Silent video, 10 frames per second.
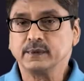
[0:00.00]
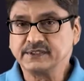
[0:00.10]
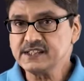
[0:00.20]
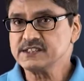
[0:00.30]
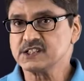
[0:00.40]

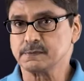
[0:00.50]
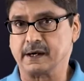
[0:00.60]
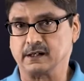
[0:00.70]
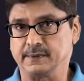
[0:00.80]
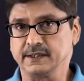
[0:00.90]
With this
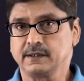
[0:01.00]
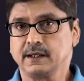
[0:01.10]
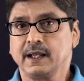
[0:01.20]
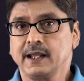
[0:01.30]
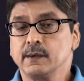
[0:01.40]

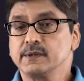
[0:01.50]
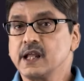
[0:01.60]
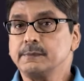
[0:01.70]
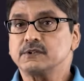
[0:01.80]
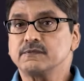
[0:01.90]
experiment, he
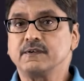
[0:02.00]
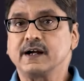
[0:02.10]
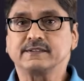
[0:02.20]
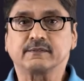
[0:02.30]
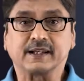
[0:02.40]
was able to
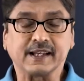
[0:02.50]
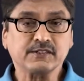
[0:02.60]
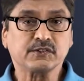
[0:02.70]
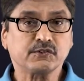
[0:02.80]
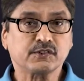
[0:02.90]
find the
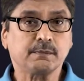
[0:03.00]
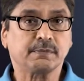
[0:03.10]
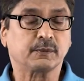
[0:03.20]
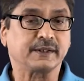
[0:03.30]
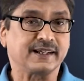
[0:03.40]

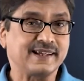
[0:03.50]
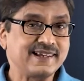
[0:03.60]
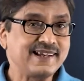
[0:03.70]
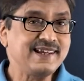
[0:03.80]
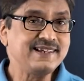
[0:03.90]
relationship between
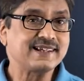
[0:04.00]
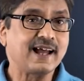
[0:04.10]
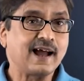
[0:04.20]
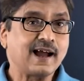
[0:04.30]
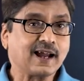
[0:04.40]
heat,
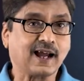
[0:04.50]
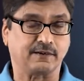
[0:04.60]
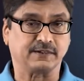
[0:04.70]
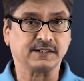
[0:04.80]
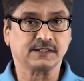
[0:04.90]

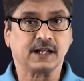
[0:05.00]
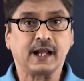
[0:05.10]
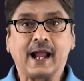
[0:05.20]
current,